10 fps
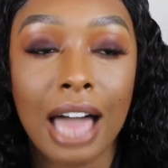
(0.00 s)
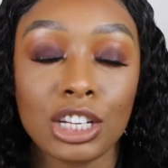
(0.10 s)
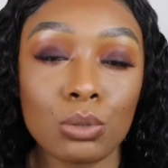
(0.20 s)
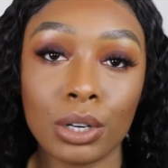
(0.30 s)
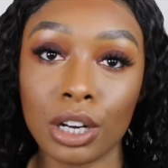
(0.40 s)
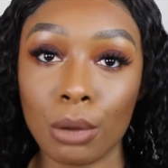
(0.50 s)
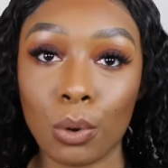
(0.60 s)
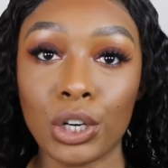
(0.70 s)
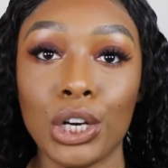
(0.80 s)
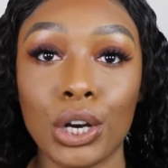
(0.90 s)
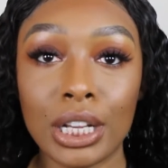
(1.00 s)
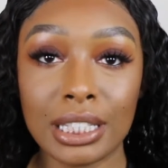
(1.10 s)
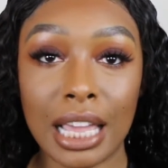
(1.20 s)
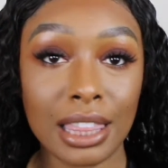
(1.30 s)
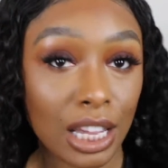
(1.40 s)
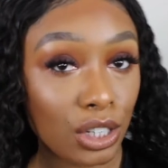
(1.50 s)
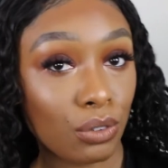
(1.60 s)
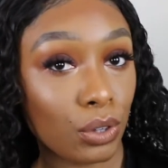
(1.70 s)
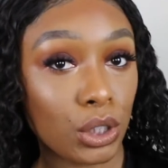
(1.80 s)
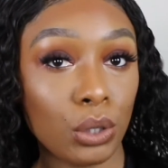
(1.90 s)
I just wanted to come on here and say thank you
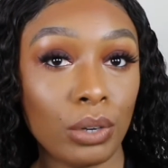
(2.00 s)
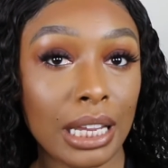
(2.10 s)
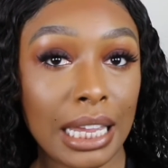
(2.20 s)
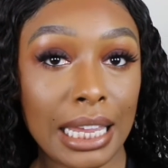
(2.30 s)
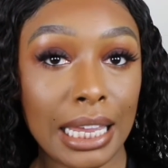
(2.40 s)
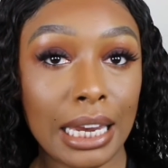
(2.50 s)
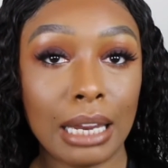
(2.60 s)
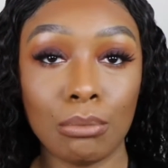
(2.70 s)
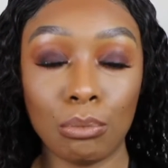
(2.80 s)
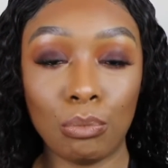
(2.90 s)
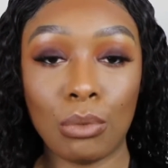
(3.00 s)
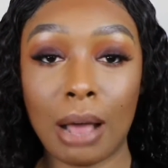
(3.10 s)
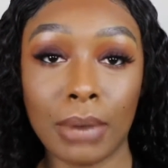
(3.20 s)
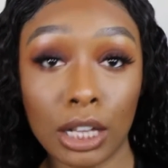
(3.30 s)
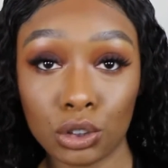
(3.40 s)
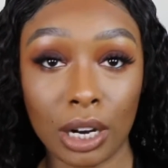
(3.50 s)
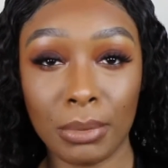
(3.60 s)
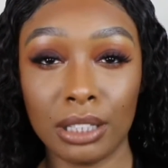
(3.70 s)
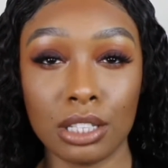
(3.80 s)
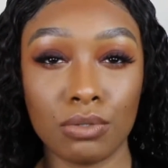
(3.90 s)
for tuning in, and I'm not trying to
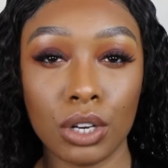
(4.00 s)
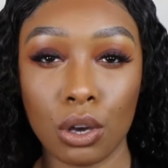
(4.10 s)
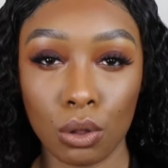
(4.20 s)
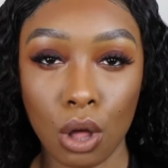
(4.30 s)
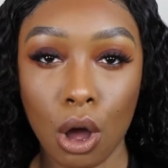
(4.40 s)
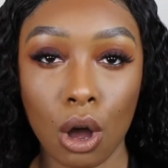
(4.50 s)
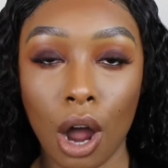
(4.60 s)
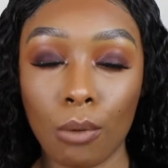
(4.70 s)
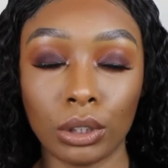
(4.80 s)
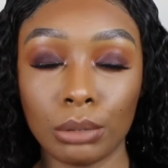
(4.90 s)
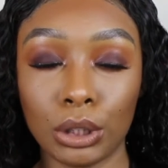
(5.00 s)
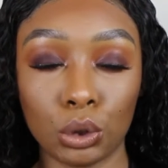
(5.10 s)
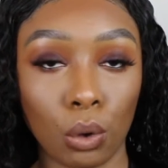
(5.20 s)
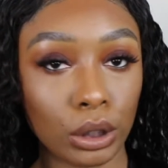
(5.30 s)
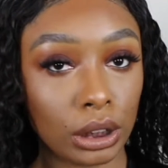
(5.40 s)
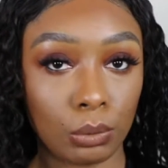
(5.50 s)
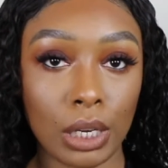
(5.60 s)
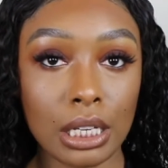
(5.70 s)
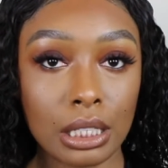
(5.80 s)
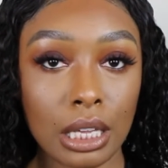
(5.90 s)
make this video long. I want to be short and
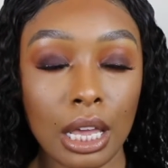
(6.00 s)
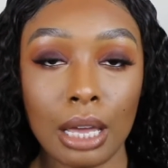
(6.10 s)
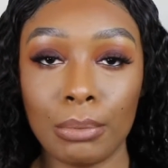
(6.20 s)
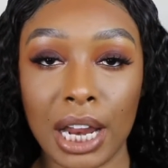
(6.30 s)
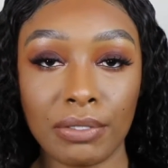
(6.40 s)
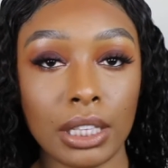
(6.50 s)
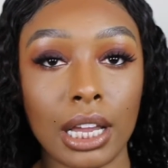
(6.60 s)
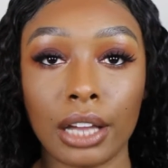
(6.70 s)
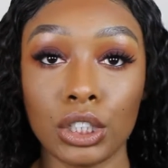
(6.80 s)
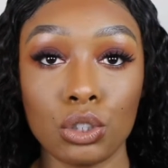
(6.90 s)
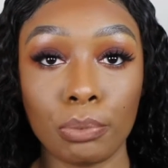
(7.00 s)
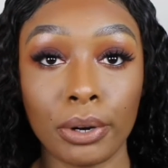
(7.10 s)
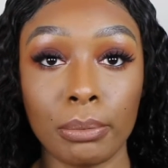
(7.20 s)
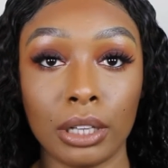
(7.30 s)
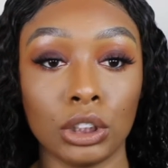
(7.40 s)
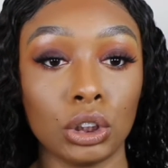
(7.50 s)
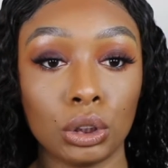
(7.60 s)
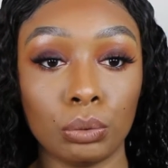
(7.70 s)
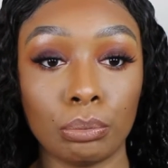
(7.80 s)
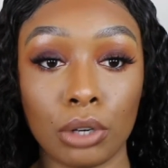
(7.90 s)
sweet, but everything I used
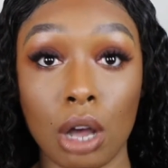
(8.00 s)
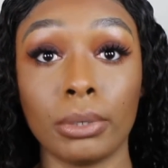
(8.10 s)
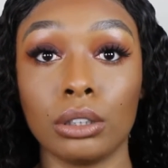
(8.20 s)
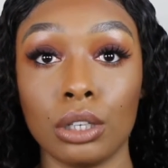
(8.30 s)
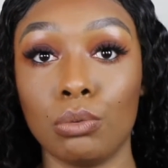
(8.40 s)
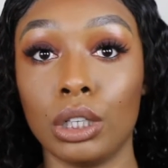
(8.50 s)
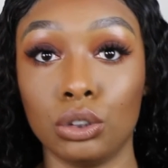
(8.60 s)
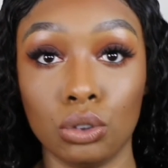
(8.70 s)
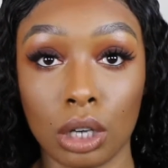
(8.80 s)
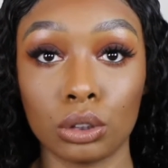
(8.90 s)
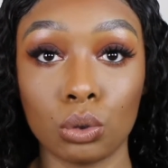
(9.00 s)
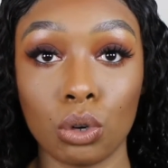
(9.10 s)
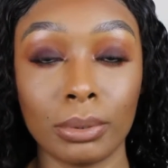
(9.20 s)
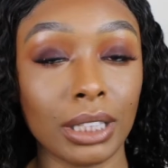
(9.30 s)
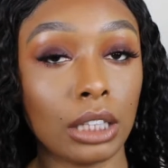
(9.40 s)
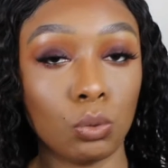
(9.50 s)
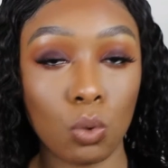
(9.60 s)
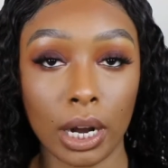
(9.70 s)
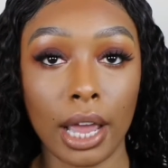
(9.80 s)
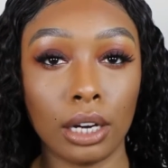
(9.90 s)
predominantly was Drugstore, besides
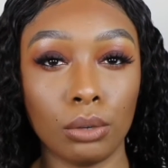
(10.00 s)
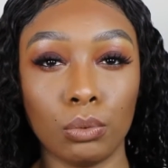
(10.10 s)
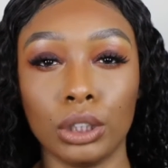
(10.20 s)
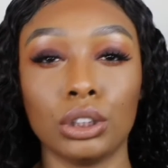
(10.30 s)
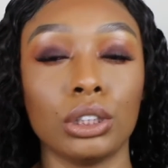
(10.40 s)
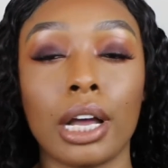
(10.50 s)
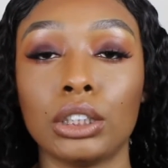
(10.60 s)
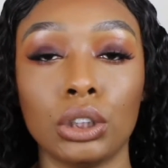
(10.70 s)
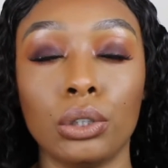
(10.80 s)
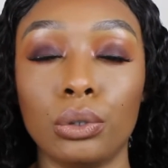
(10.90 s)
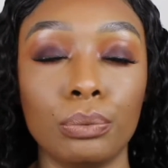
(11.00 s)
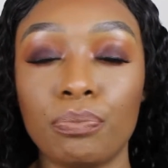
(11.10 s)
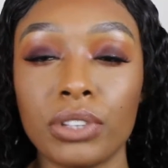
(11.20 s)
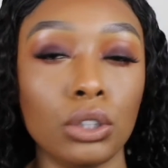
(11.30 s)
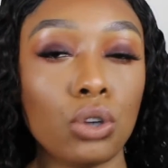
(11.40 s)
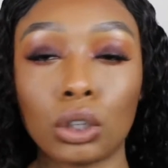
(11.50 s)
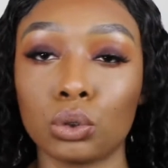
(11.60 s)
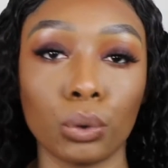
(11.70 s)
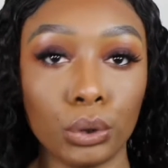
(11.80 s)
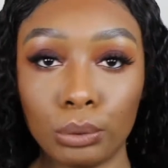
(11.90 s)
one item which I showed a
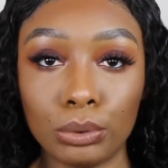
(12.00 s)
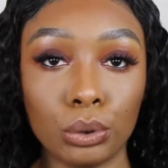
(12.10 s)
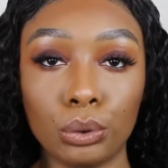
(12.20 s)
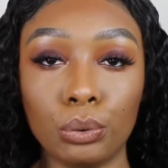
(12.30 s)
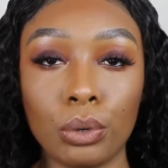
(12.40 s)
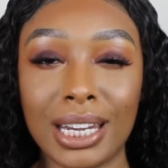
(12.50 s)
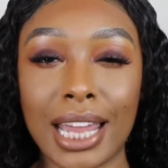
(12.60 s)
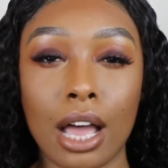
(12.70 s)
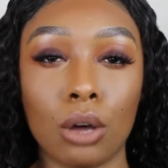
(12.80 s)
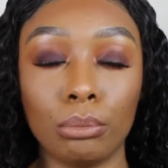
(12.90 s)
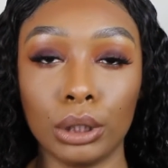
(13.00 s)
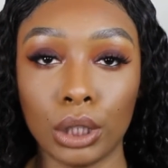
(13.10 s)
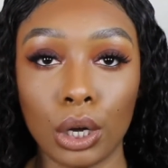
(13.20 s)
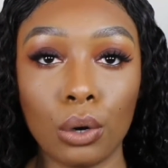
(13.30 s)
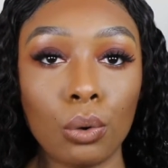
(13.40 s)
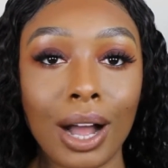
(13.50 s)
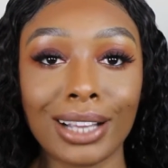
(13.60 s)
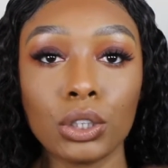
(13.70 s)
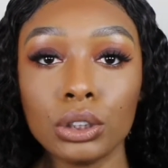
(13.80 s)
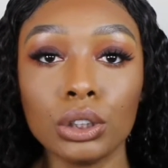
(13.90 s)
Drugstore dupe to down below. I
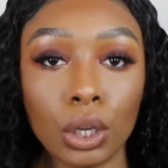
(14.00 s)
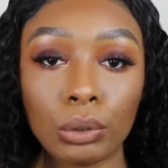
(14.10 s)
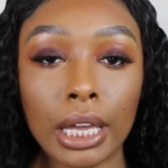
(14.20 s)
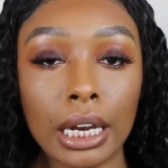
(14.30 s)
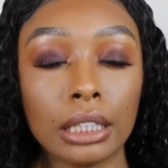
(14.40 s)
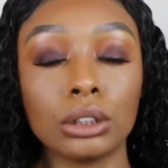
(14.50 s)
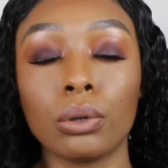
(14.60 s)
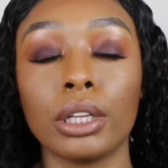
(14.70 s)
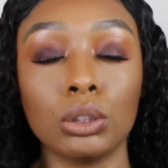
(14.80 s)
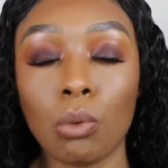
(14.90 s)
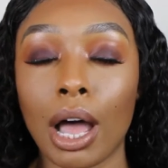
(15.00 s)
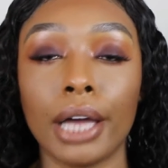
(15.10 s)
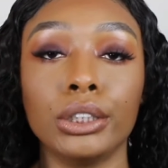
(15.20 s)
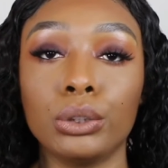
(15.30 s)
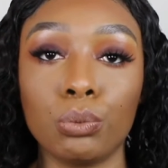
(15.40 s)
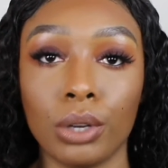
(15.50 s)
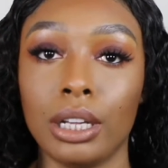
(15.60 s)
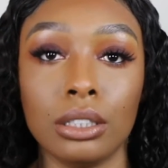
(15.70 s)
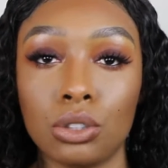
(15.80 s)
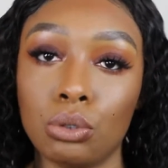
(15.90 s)
couldn't locate it, so hence why I just went
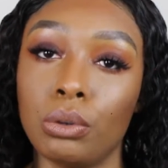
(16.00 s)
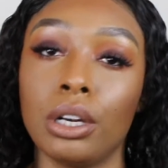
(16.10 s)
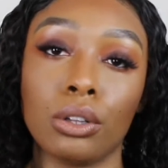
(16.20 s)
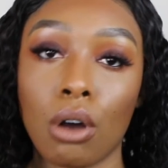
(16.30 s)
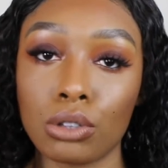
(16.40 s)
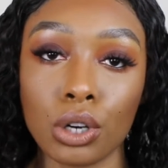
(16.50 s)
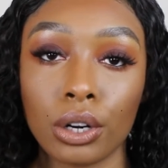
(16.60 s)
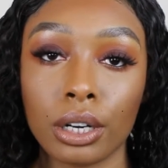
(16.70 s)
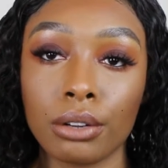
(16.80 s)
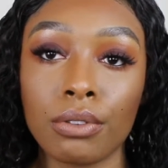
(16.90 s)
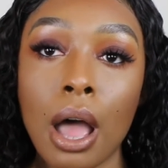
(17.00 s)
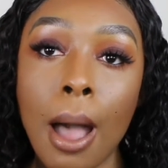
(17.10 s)
into another alternative.